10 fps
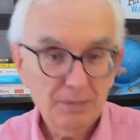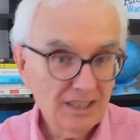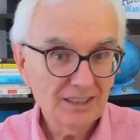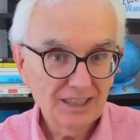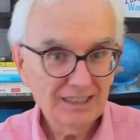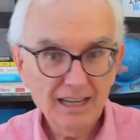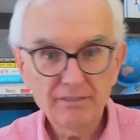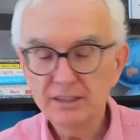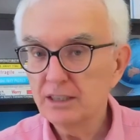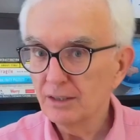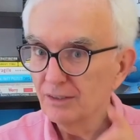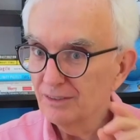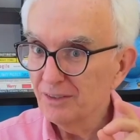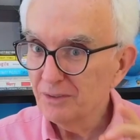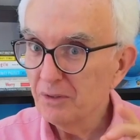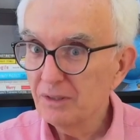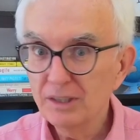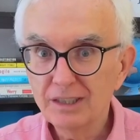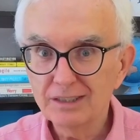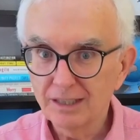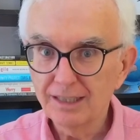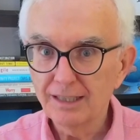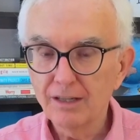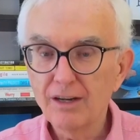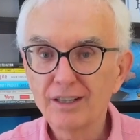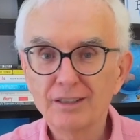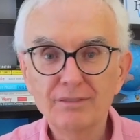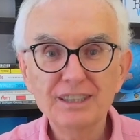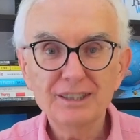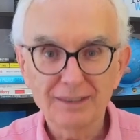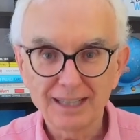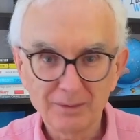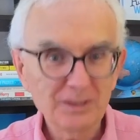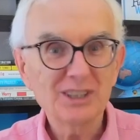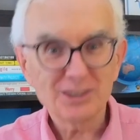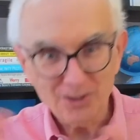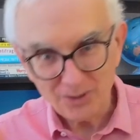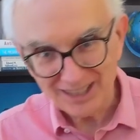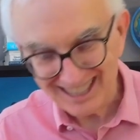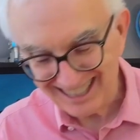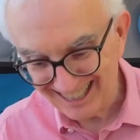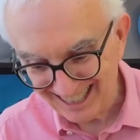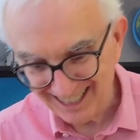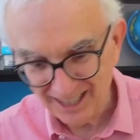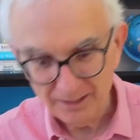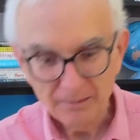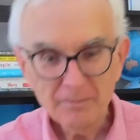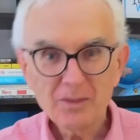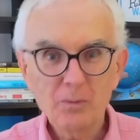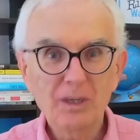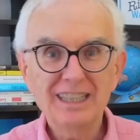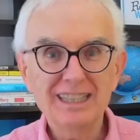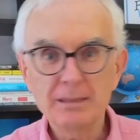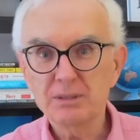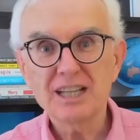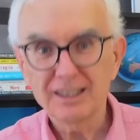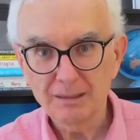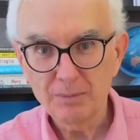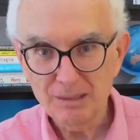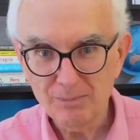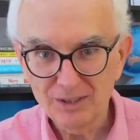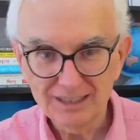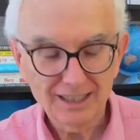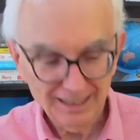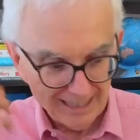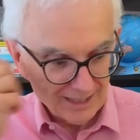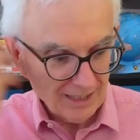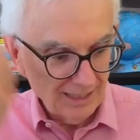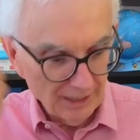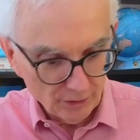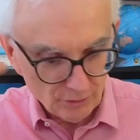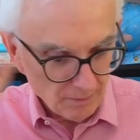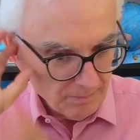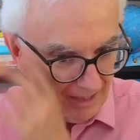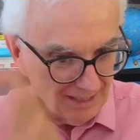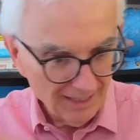"Because he's deaf." He said, no, he's a little hard of hearing," which is, of course, the what he keeps telling people until he gets an ear trumpet.